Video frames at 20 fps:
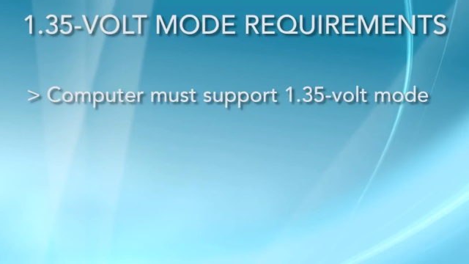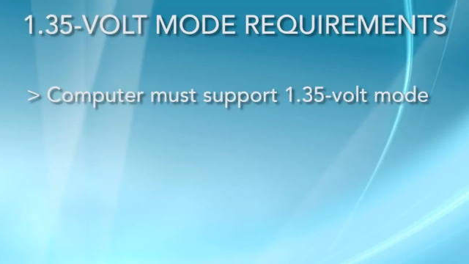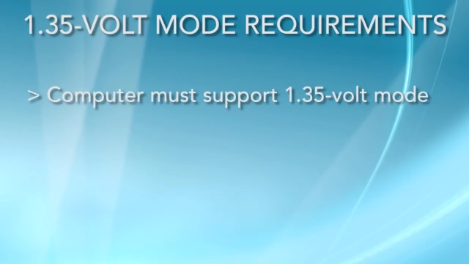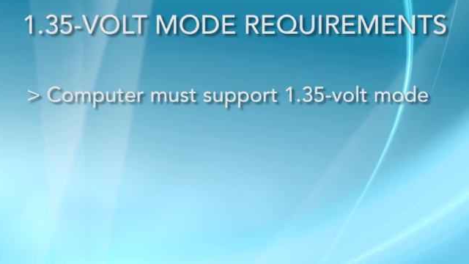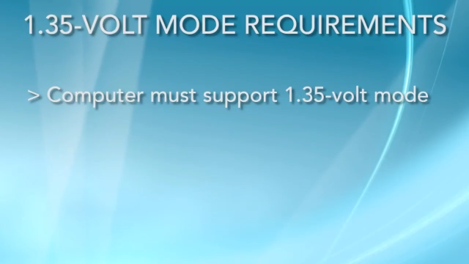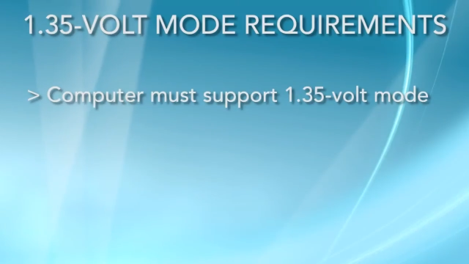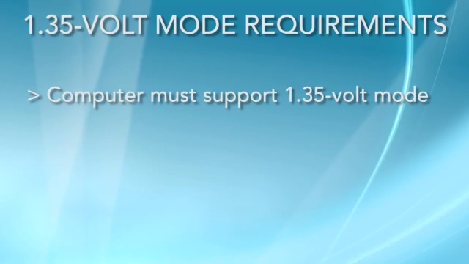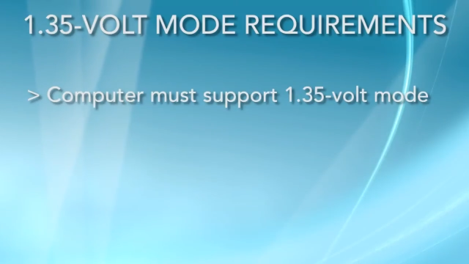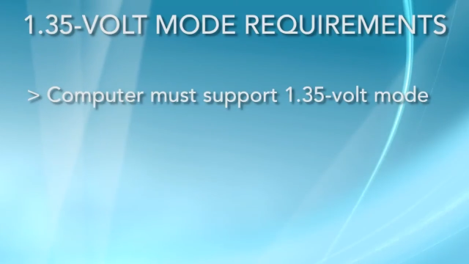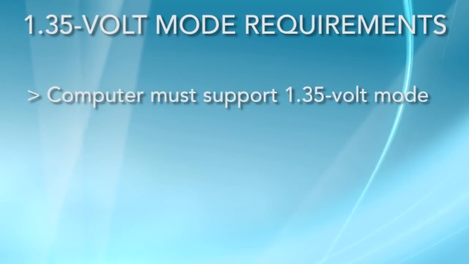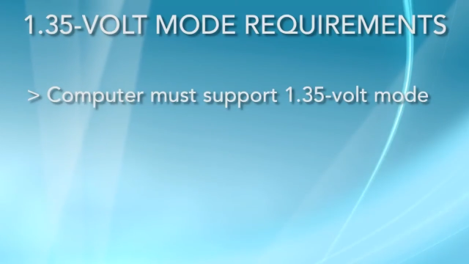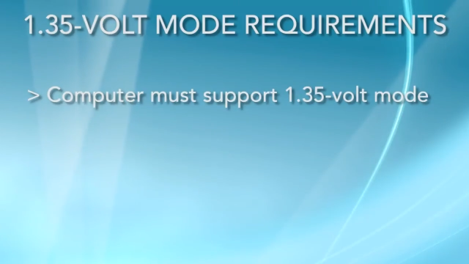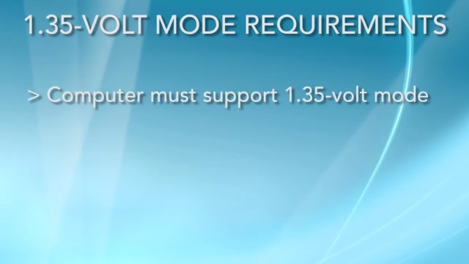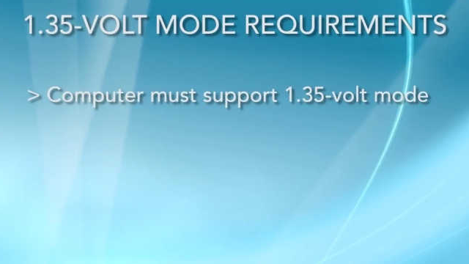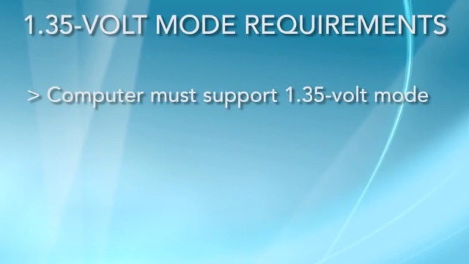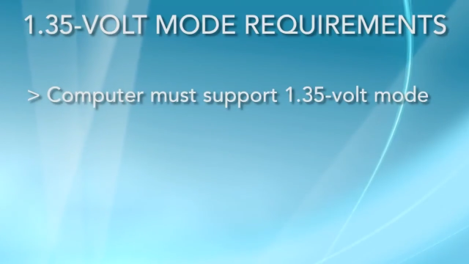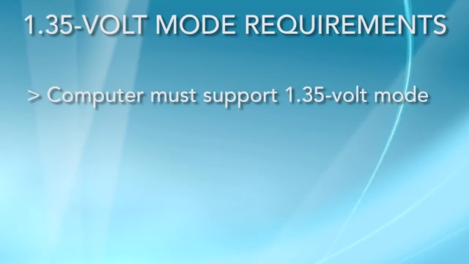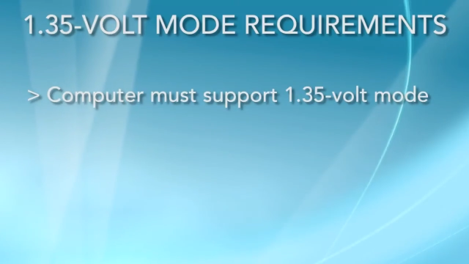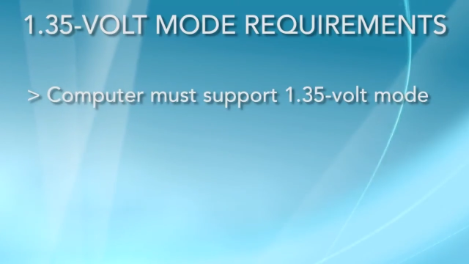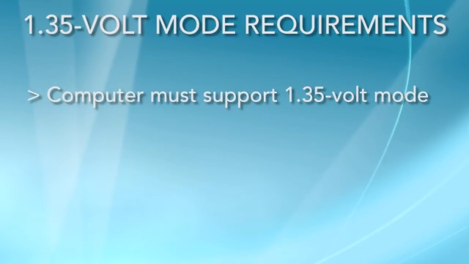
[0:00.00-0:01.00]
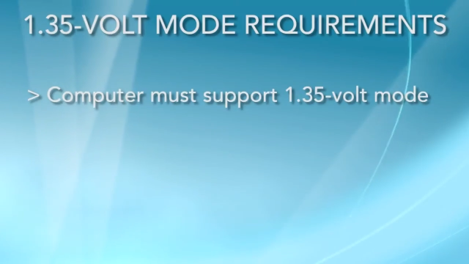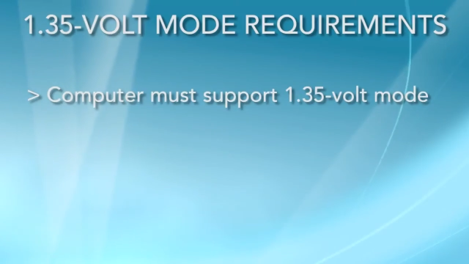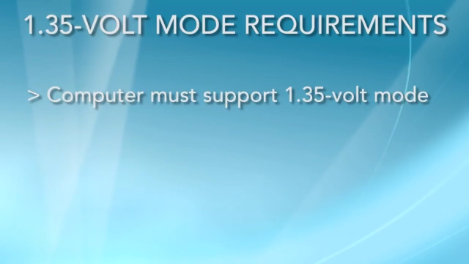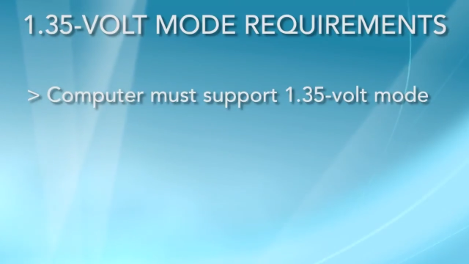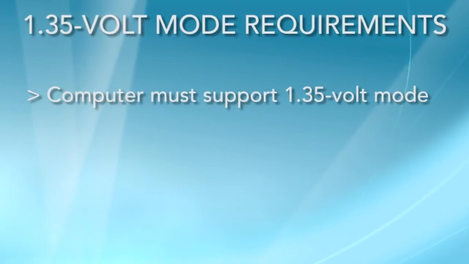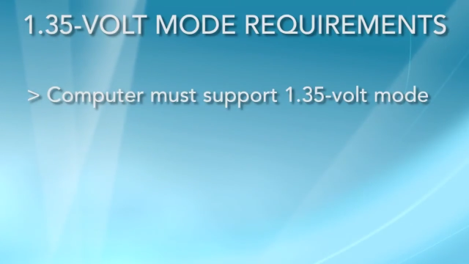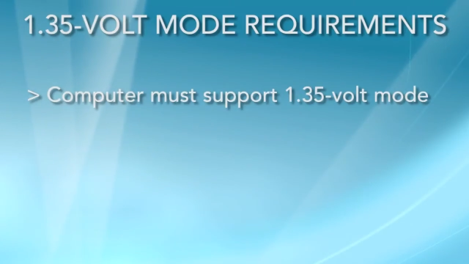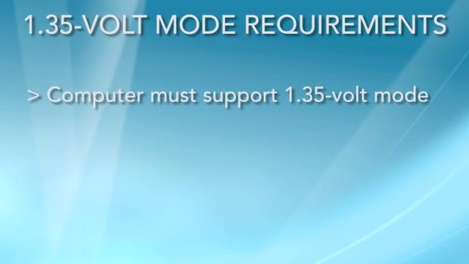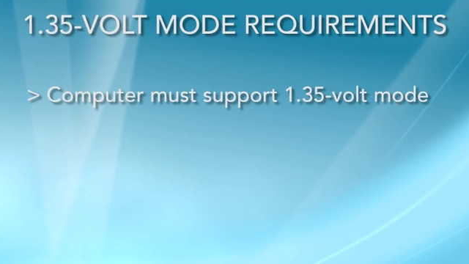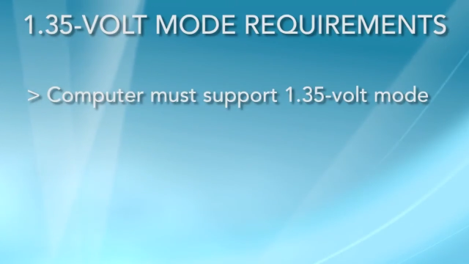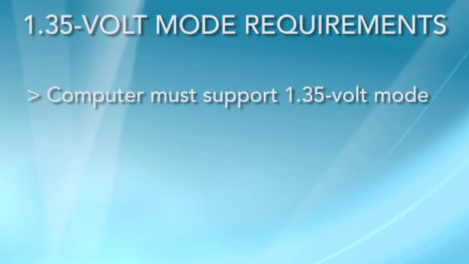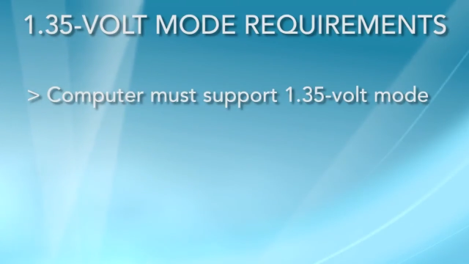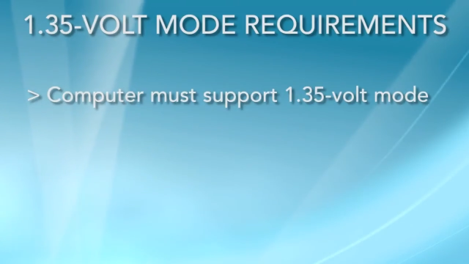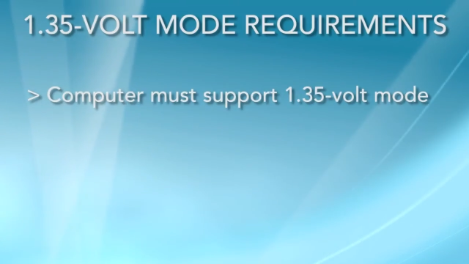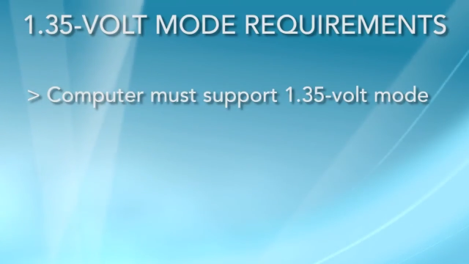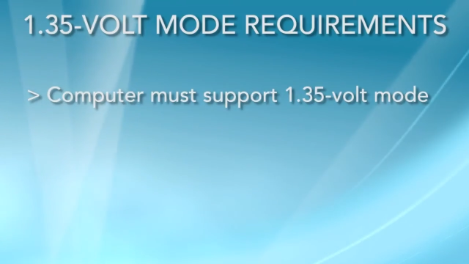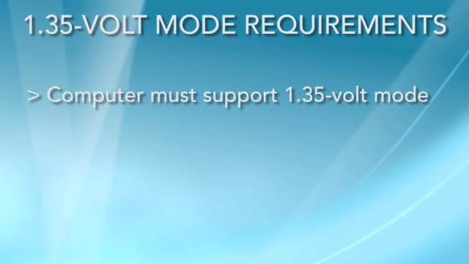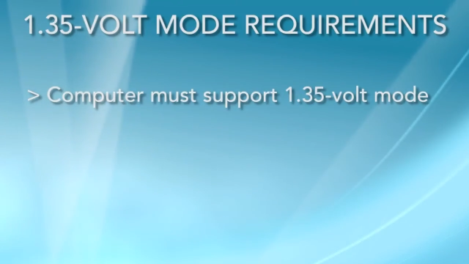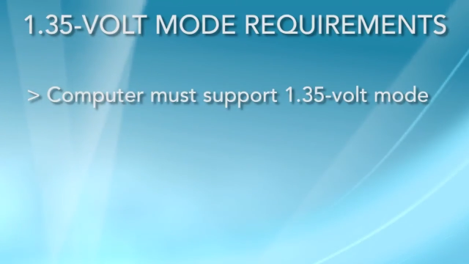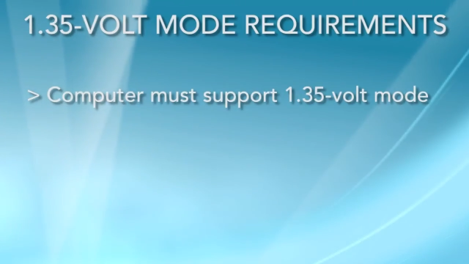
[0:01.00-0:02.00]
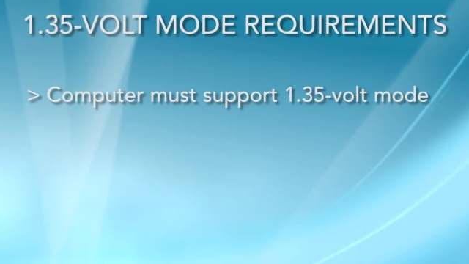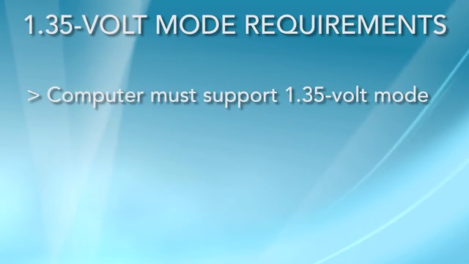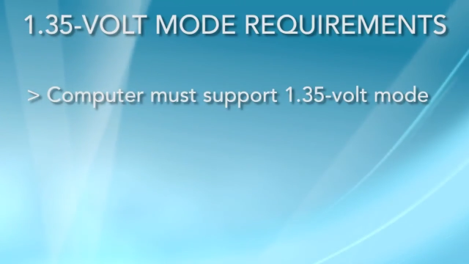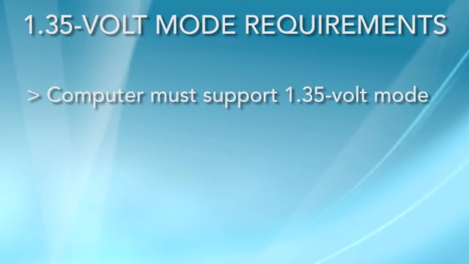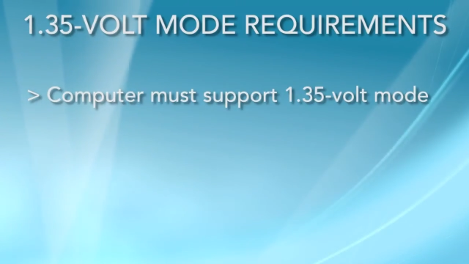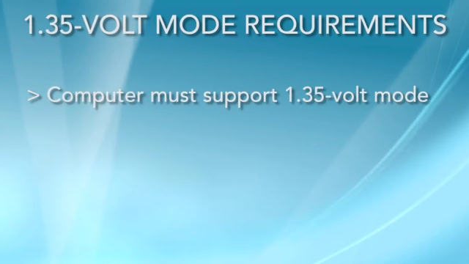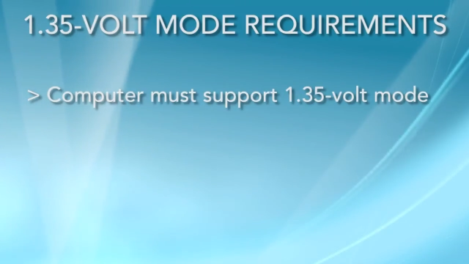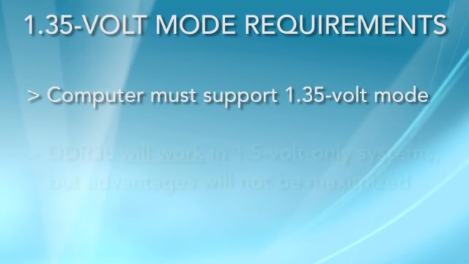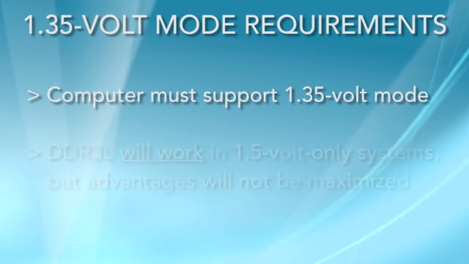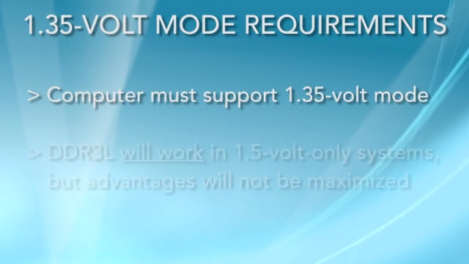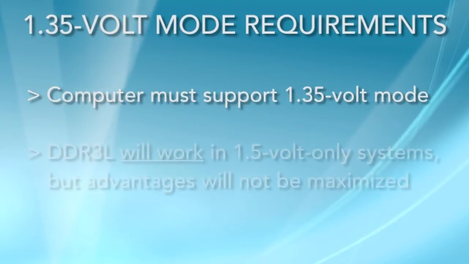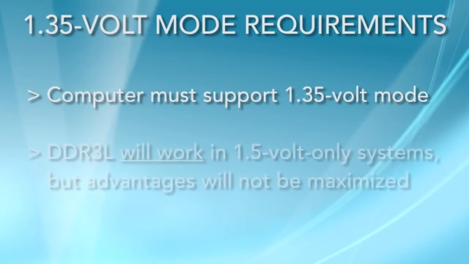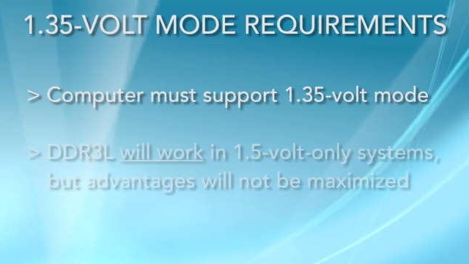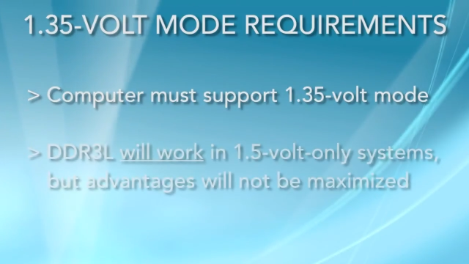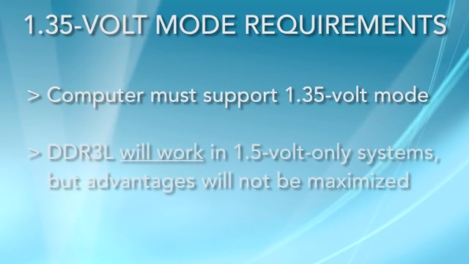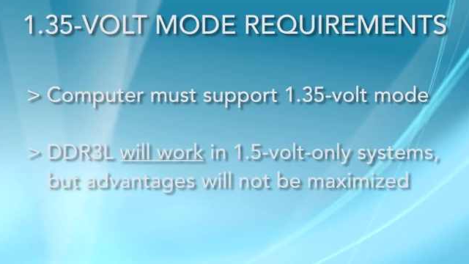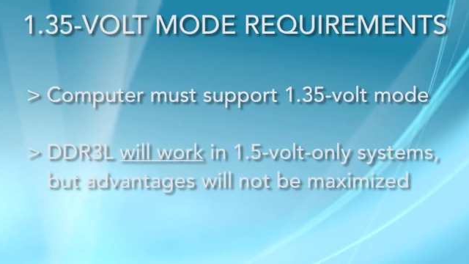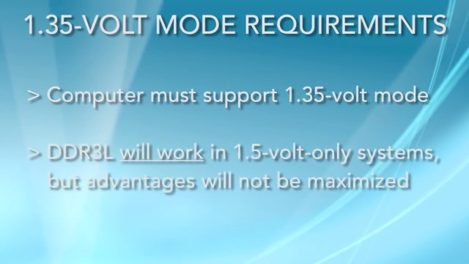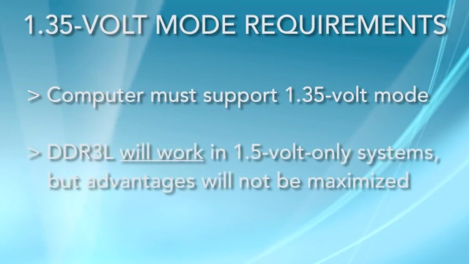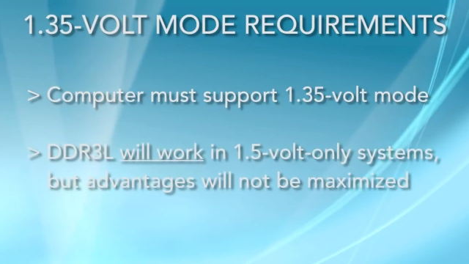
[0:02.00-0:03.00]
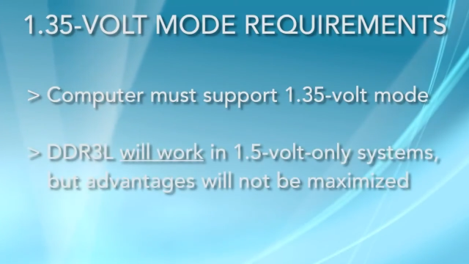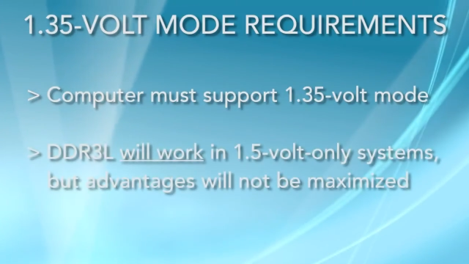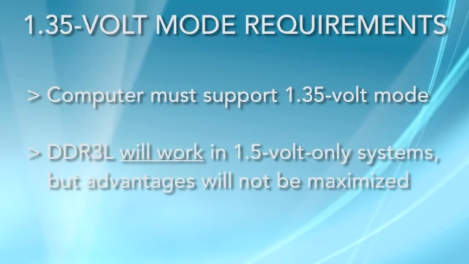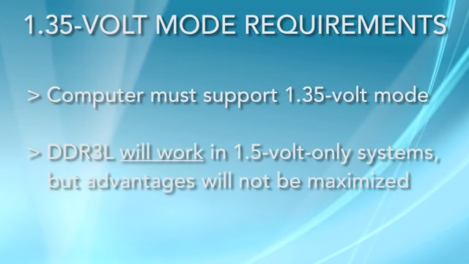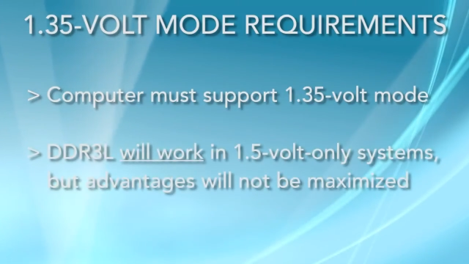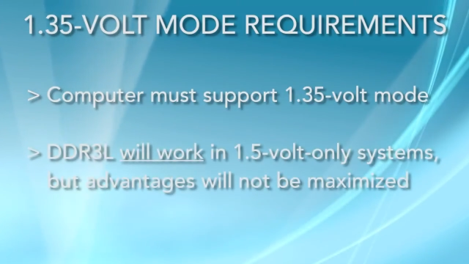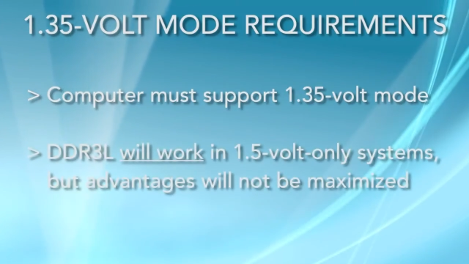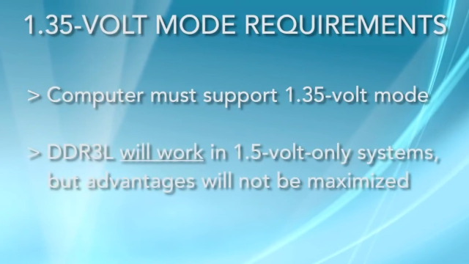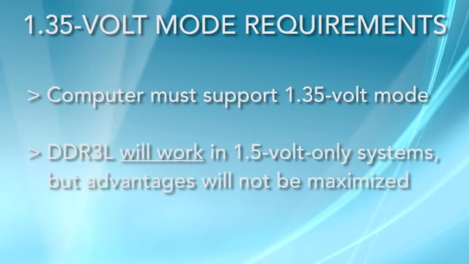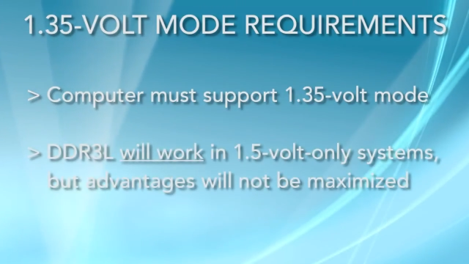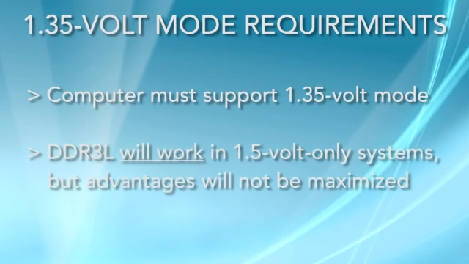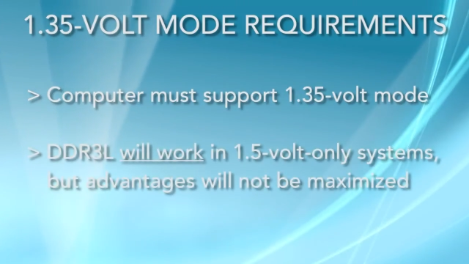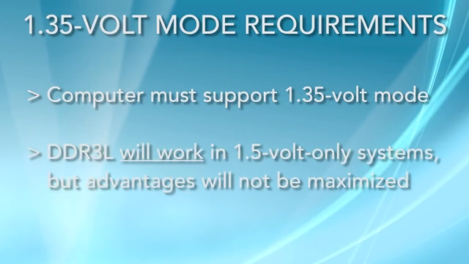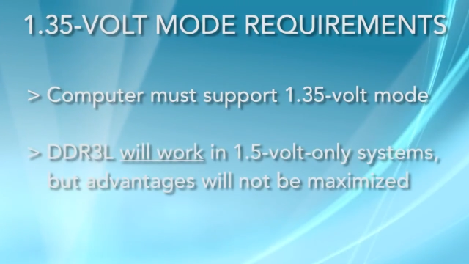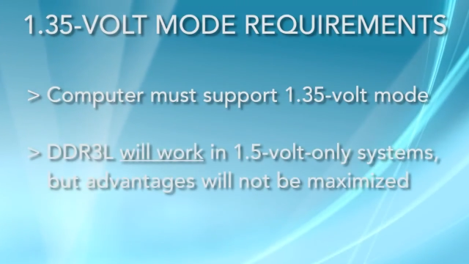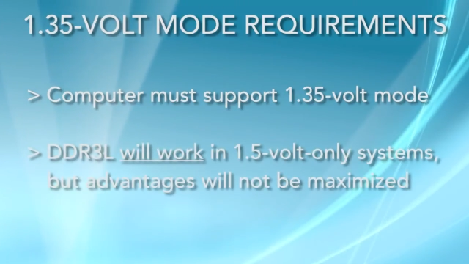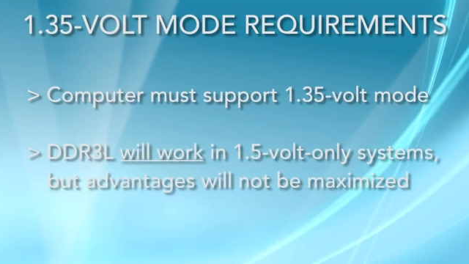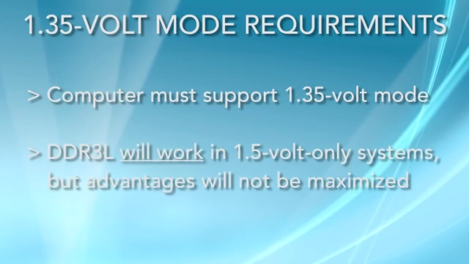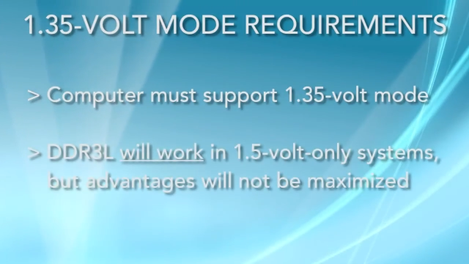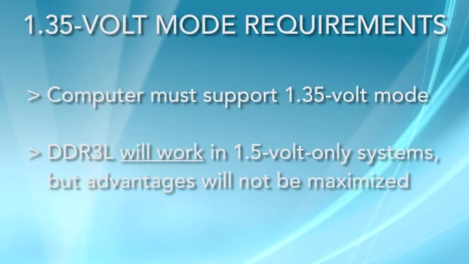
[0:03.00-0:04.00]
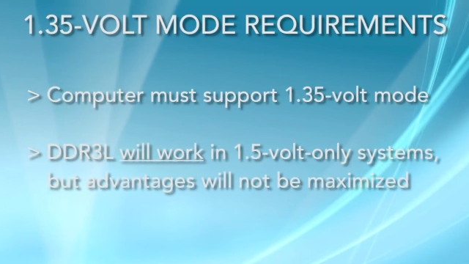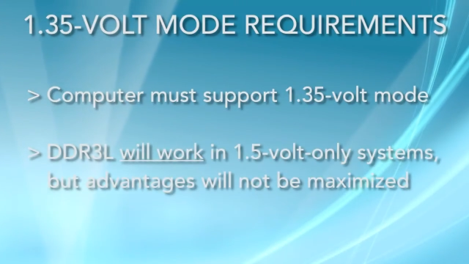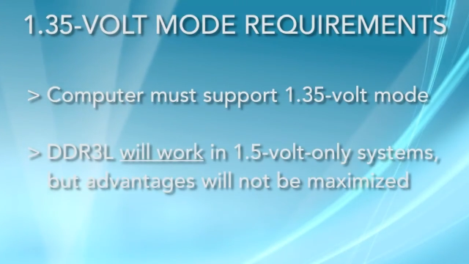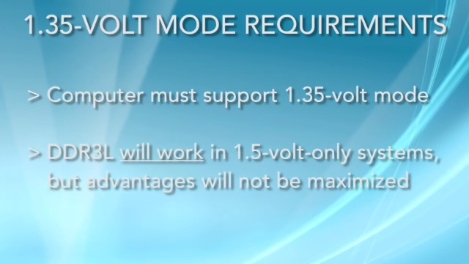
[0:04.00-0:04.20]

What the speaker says: Nobody's mouth can be seen.